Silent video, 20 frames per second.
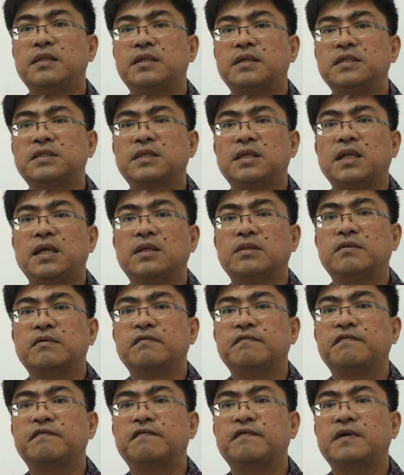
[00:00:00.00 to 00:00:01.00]
There's a lot
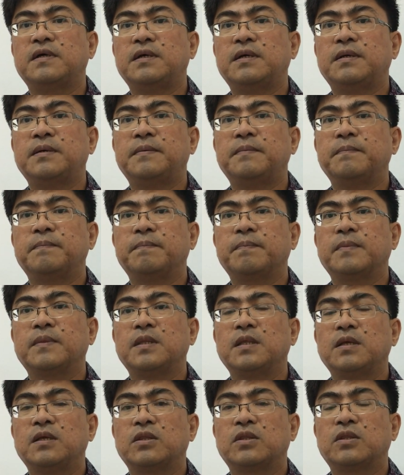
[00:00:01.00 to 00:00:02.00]
of
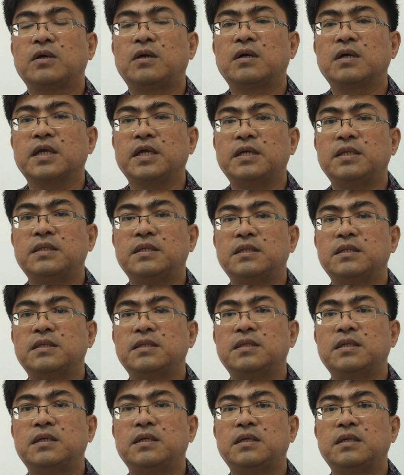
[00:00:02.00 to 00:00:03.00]
talk, and
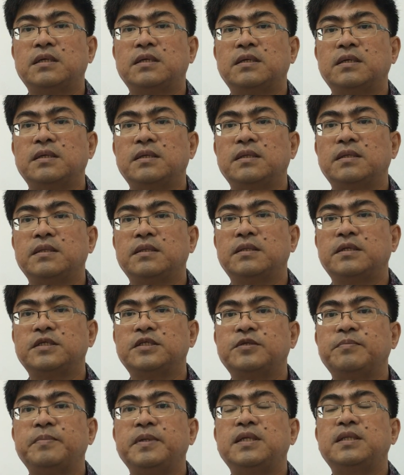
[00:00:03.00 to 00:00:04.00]

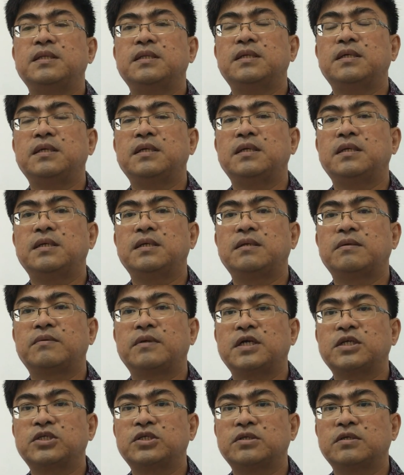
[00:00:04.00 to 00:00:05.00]
there's been a
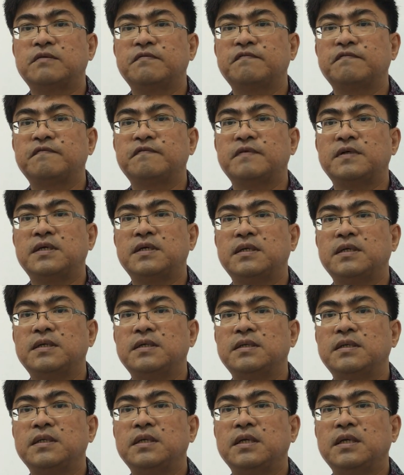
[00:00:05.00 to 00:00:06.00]
rush of
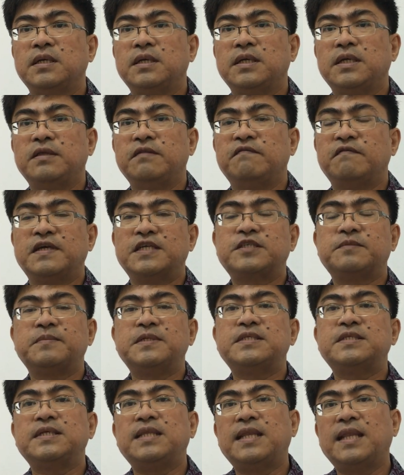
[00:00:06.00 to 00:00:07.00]

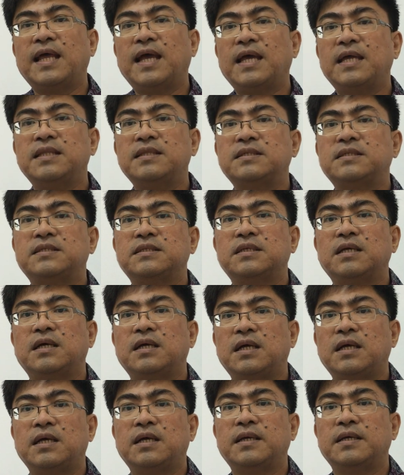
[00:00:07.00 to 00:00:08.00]
investments in land
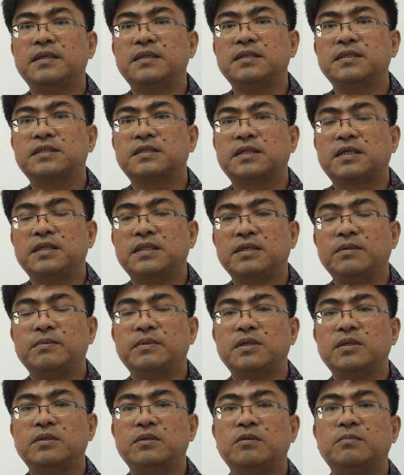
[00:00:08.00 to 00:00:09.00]
starting
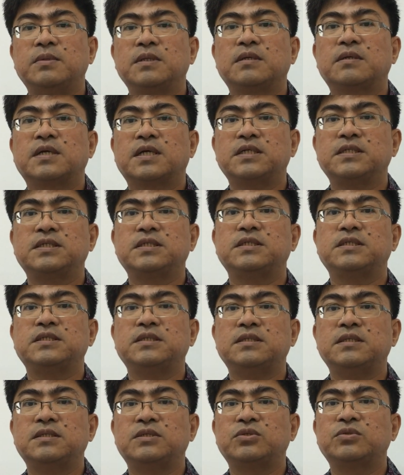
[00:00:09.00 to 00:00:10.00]
the global crisis
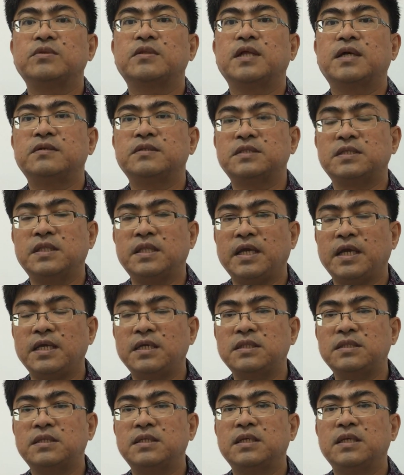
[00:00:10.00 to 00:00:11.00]
in the
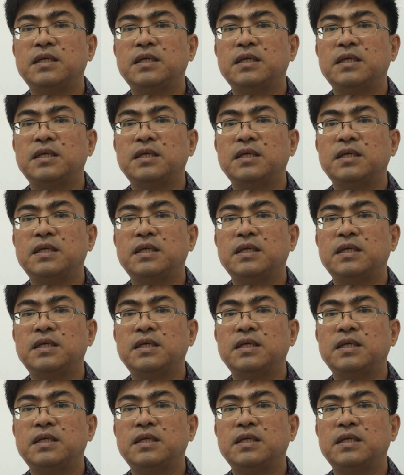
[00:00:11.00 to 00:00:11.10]
2008.